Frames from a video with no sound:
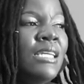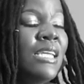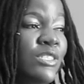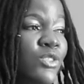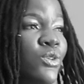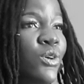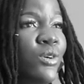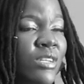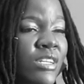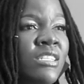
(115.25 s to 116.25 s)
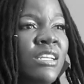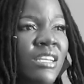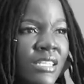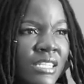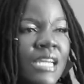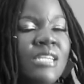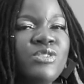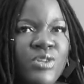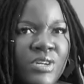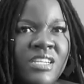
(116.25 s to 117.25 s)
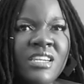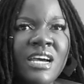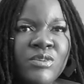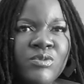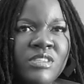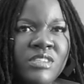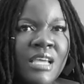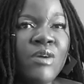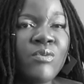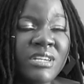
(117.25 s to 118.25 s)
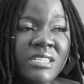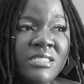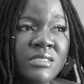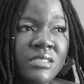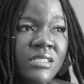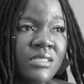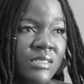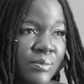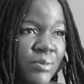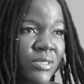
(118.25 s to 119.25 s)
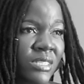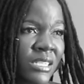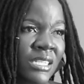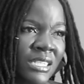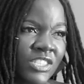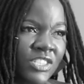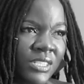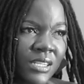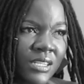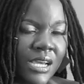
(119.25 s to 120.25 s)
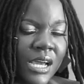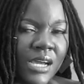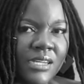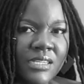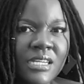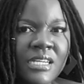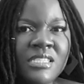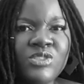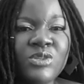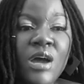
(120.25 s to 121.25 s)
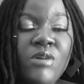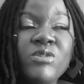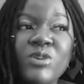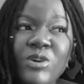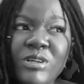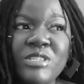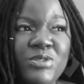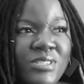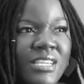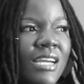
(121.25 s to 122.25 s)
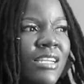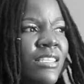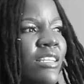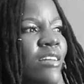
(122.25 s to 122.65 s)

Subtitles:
Yeah, so in line with, I worked in sports and conditioning. And so I would go and do that and then